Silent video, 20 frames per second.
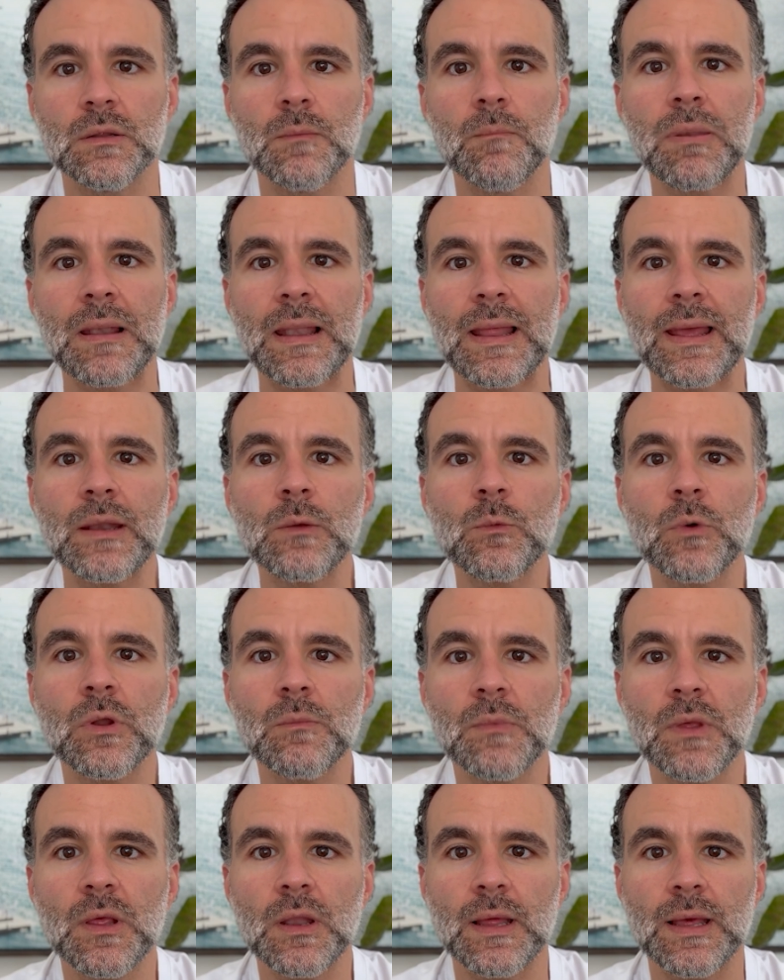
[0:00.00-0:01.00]
Plan one
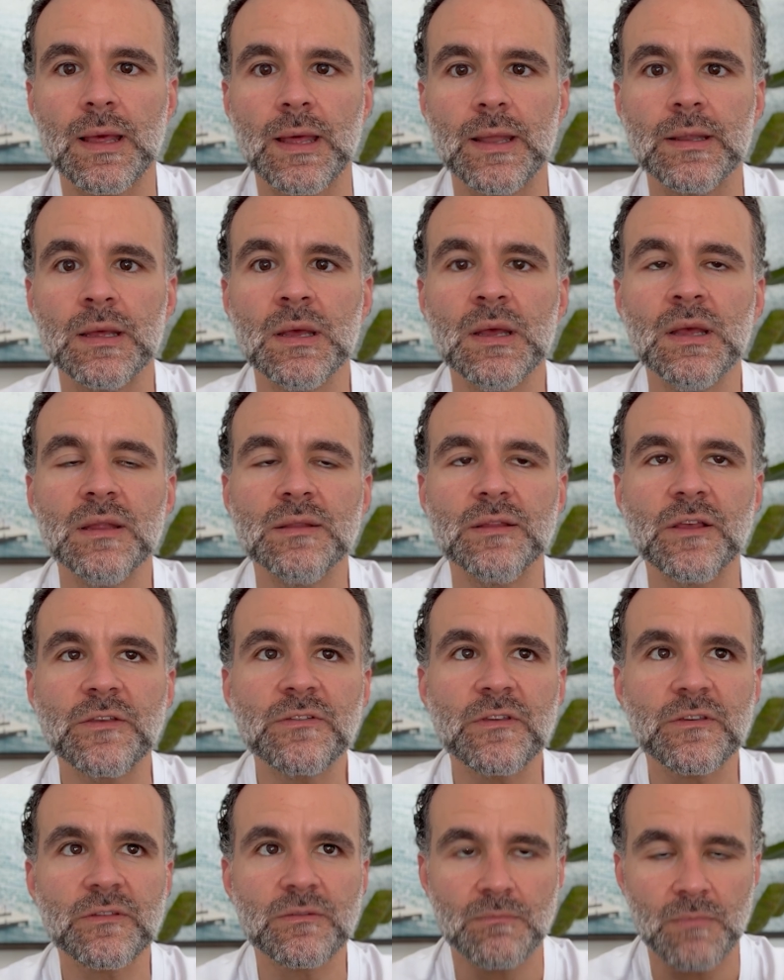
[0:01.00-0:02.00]
meal ahead. This
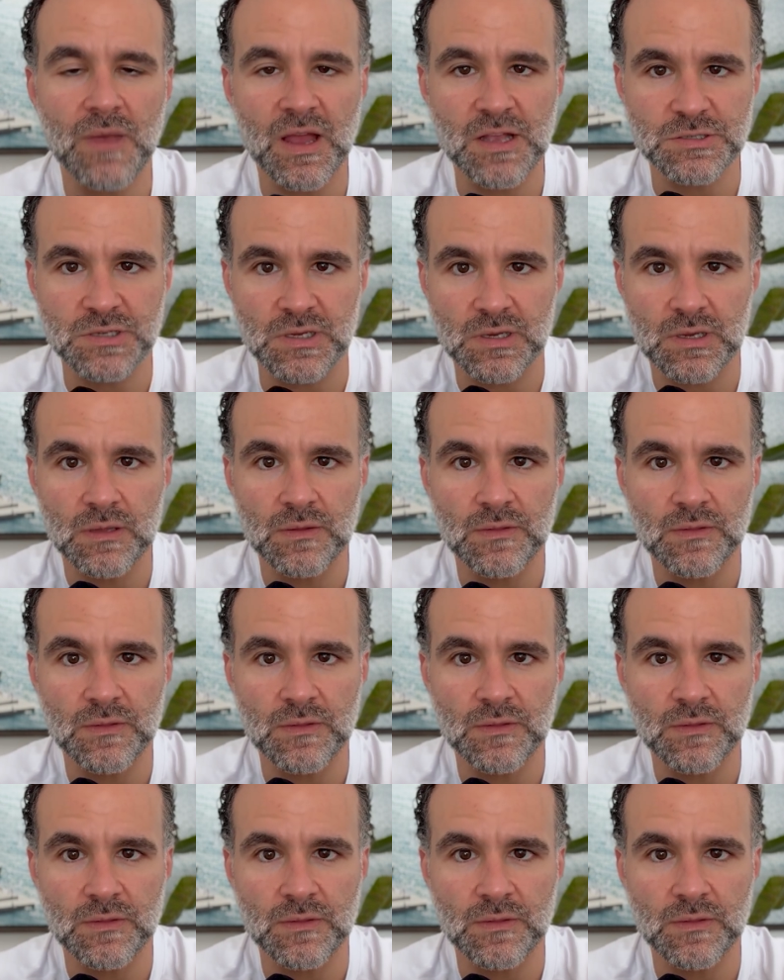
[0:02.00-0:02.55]
is magic.